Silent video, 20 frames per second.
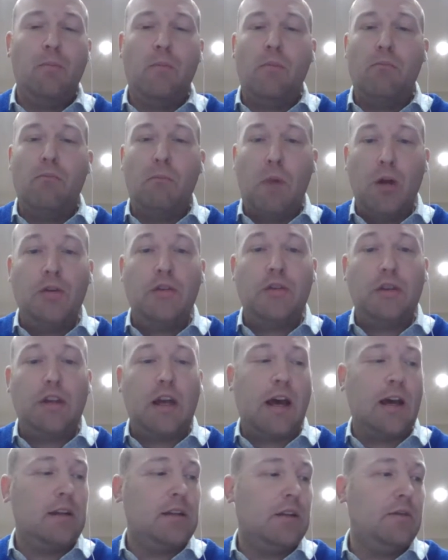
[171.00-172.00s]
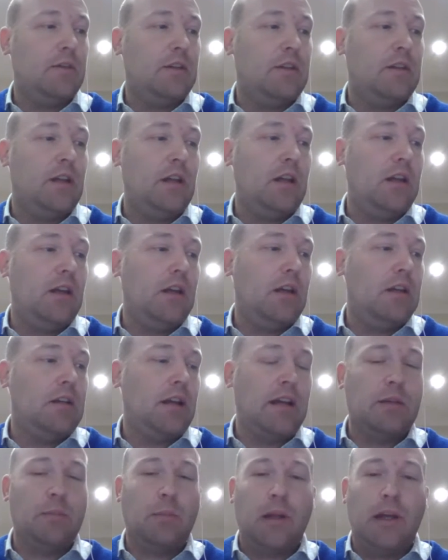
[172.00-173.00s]
Most activity
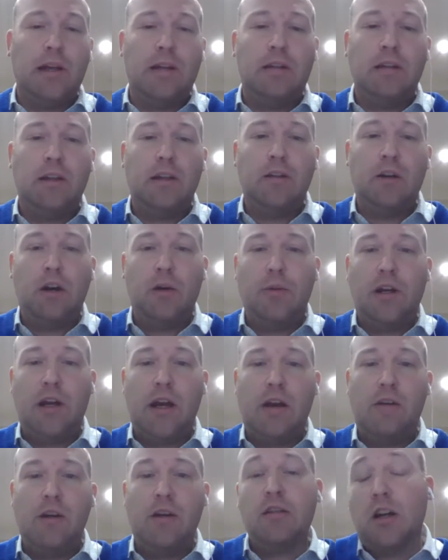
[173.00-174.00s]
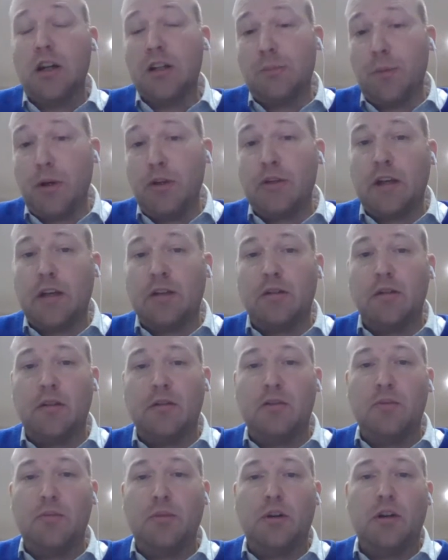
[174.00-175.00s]
takes place in urban areas. I suppose that's
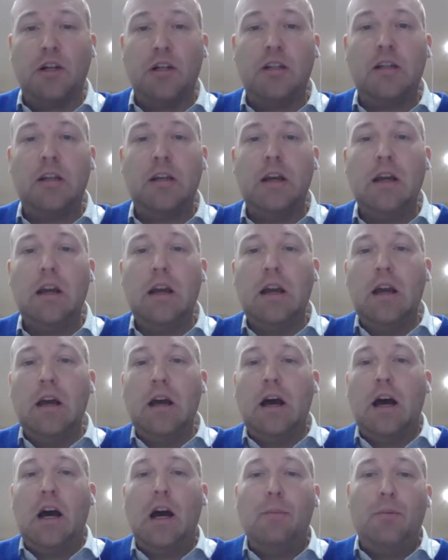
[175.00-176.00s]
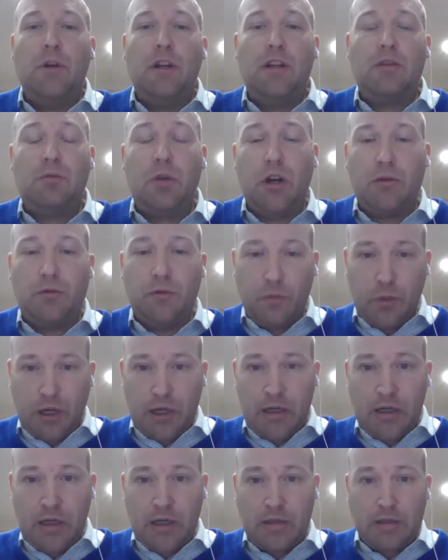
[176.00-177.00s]
no surprise, but it's worth
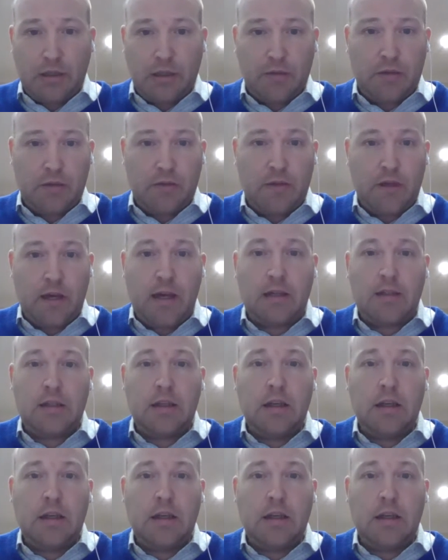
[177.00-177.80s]
reminding ourselves of that.